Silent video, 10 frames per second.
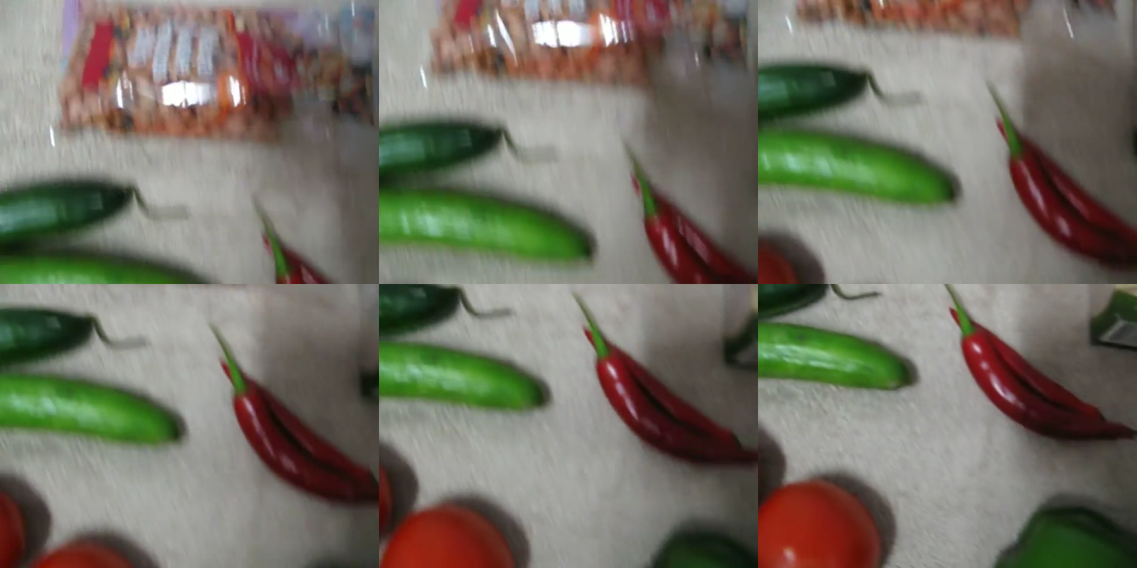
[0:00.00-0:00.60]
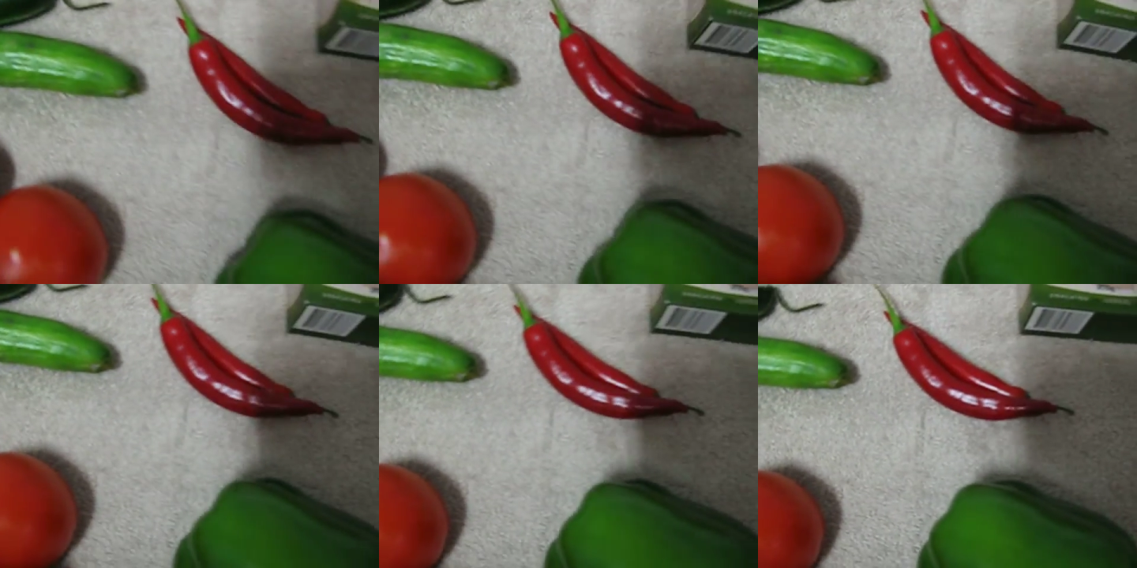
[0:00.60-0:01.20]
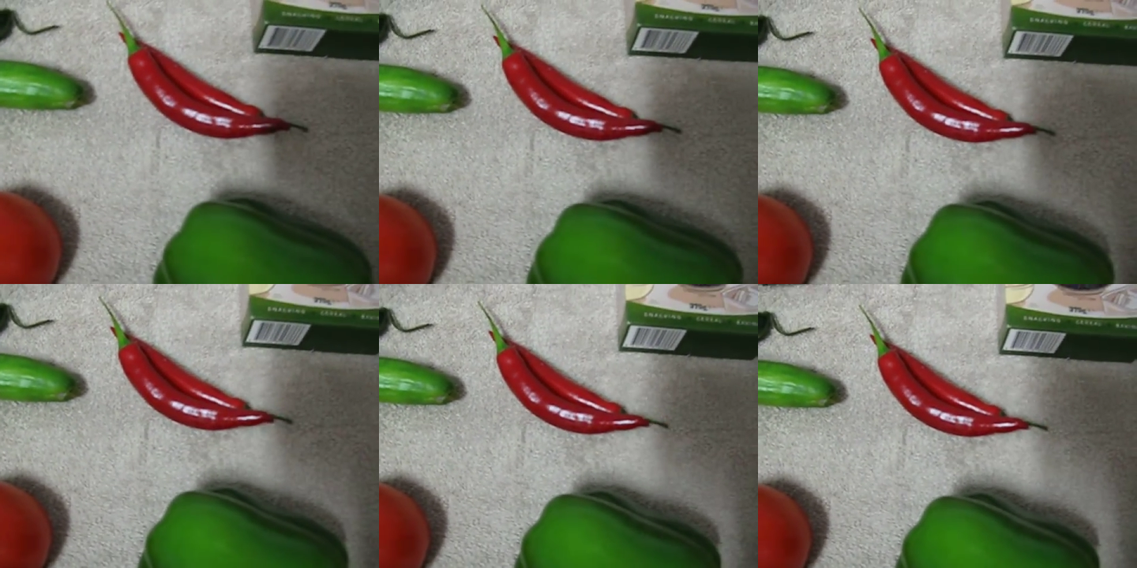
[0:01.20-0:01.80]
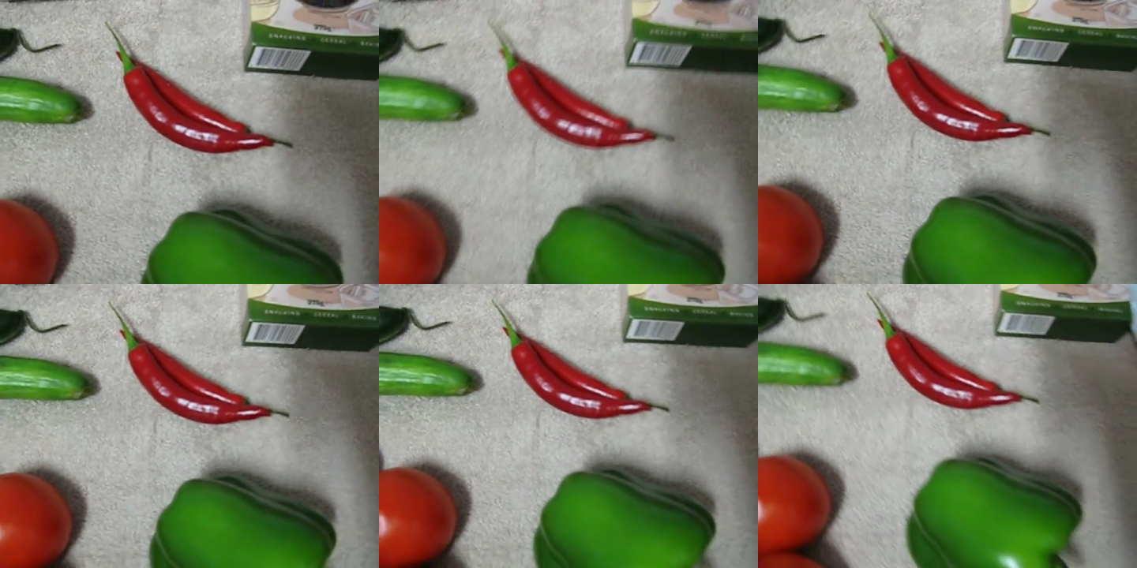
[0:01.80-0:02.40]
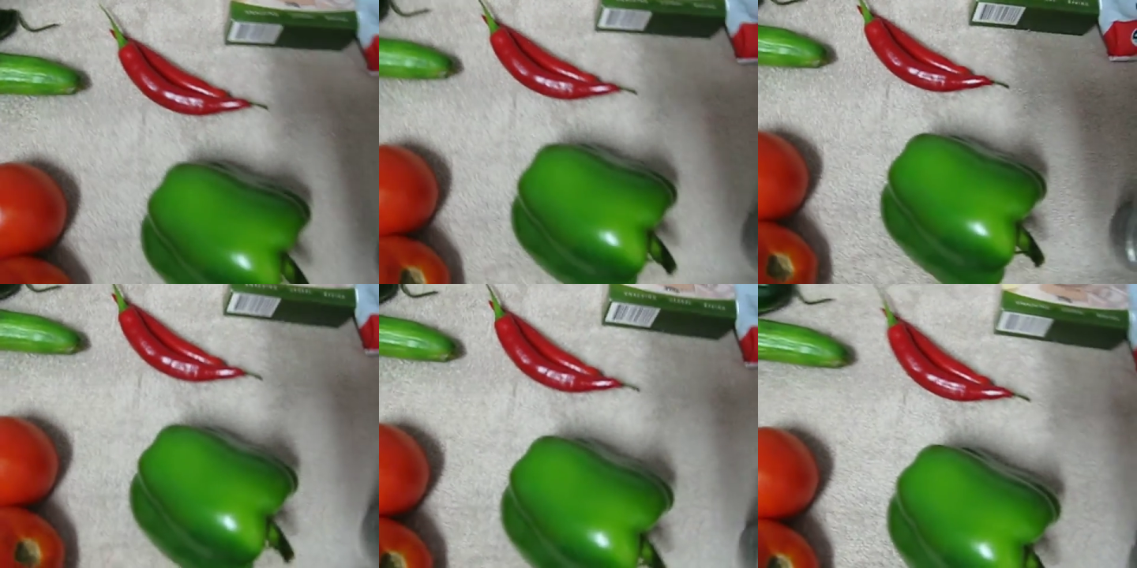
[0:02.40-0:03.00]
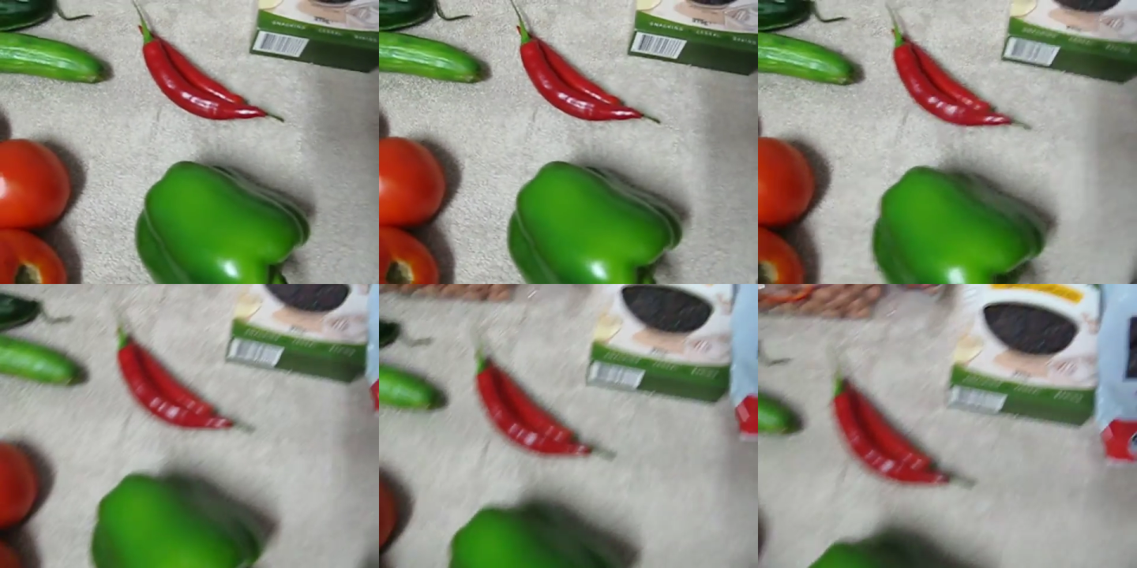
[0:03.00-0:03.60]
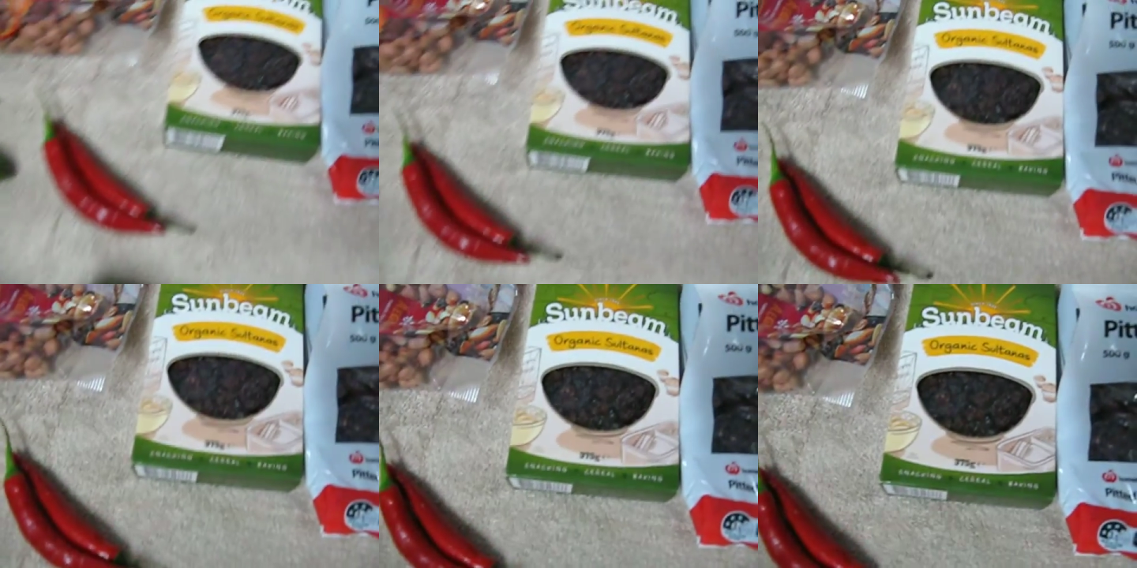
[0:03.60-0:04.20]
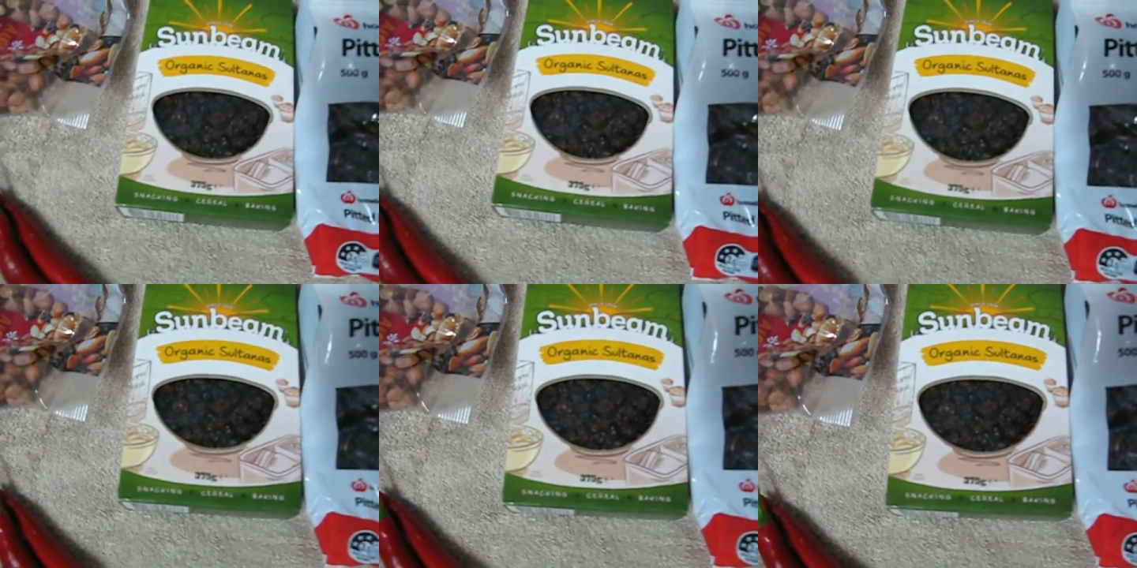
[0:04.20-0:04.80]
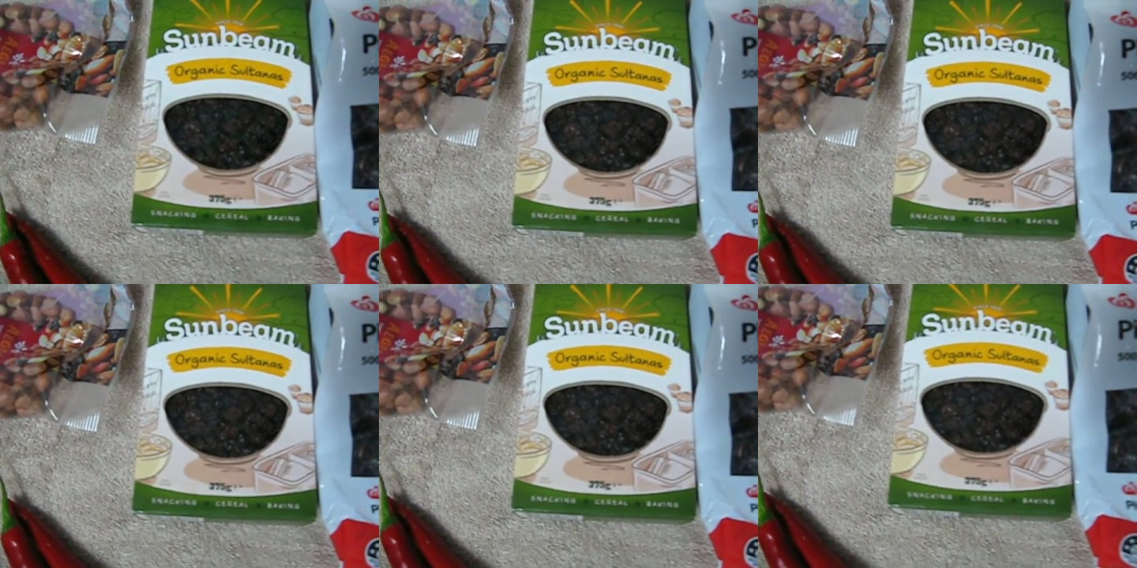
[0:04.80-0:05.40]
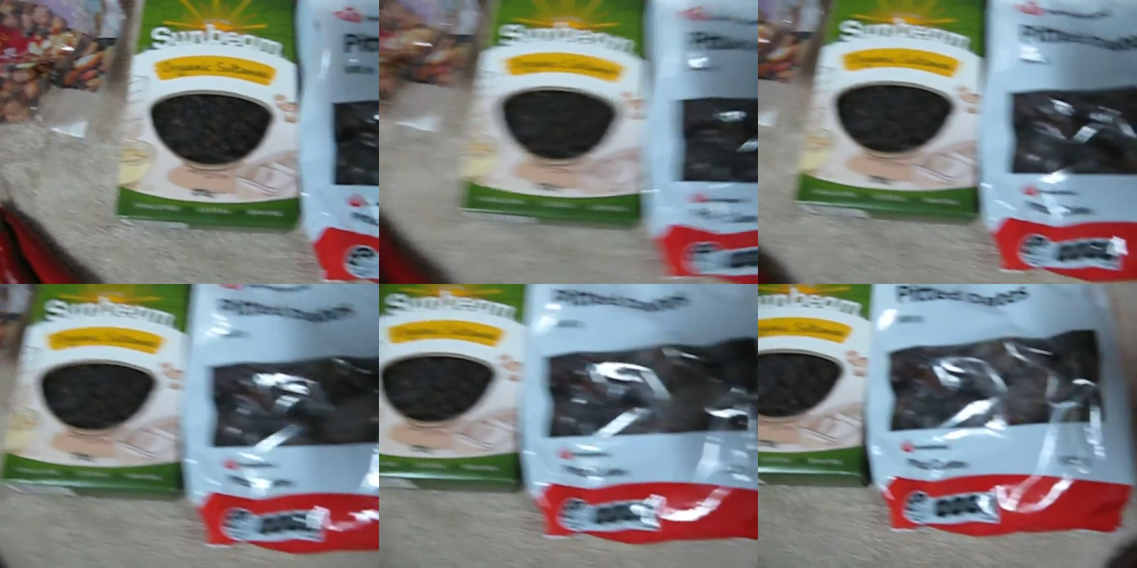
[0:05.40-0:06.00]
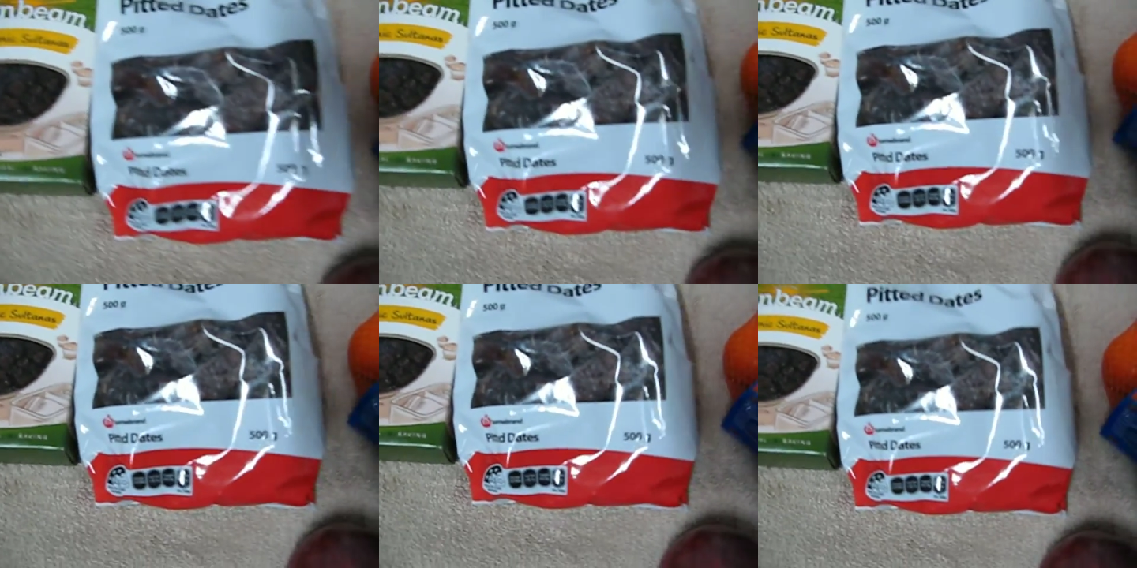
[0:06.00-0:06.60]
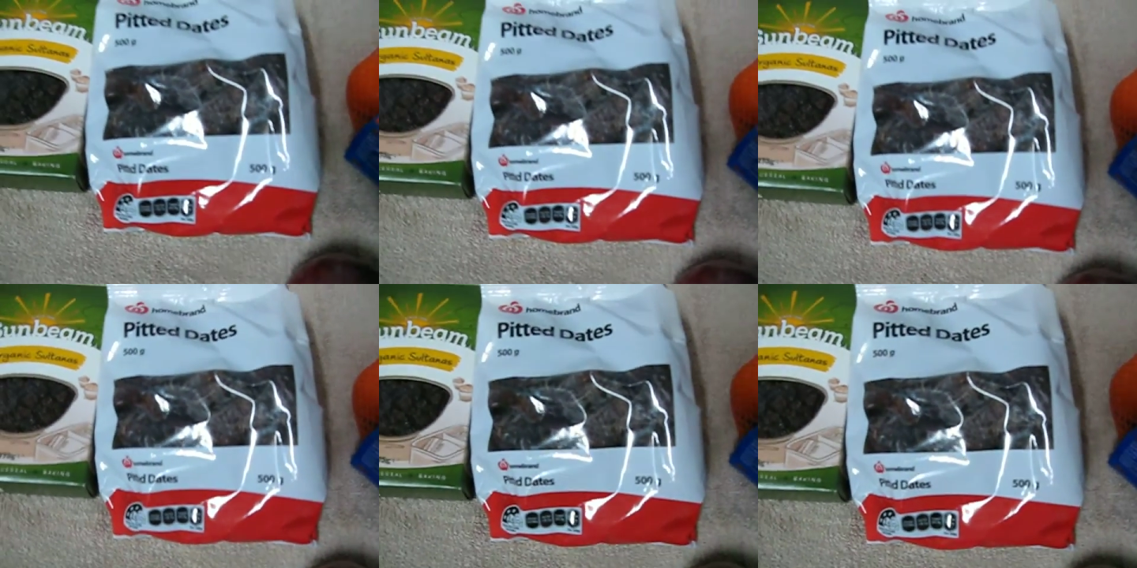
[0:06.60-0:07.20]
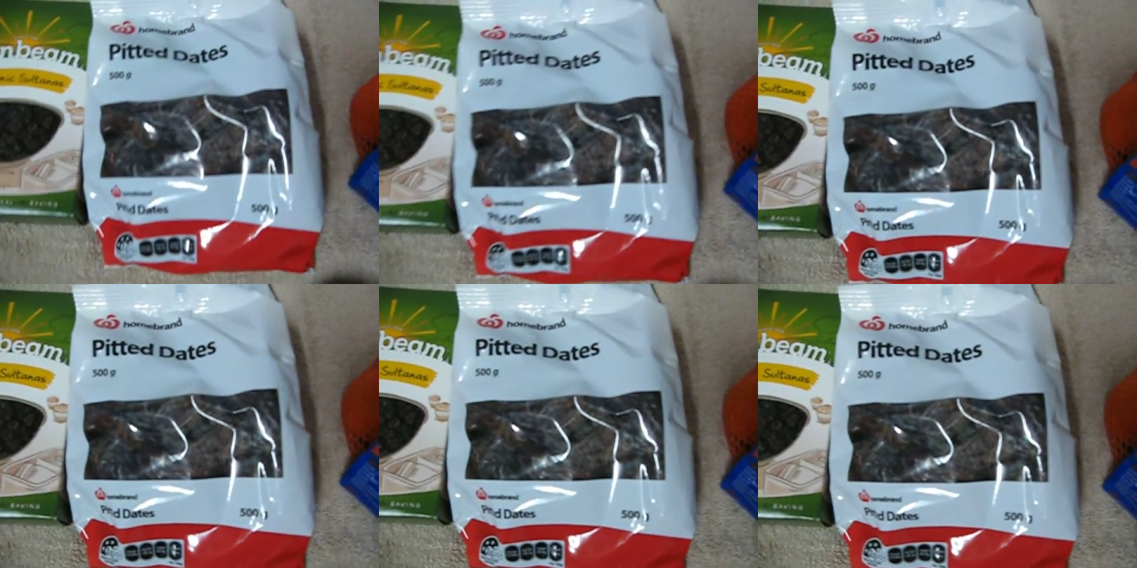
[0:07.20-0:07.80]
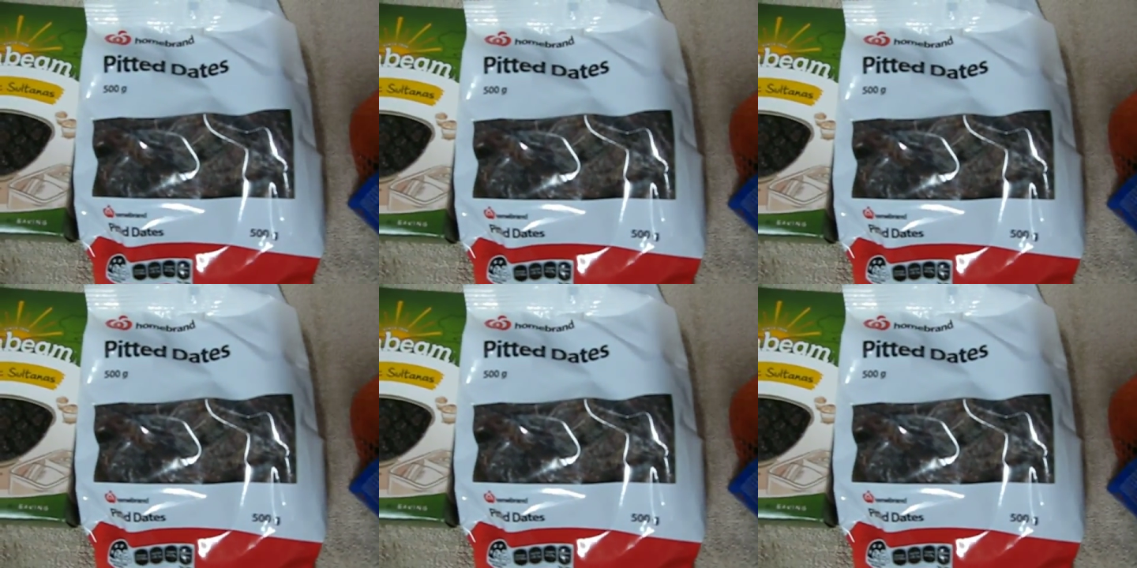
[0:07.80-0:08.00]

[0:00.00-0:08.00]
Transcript: Nobody's mouth can be seen.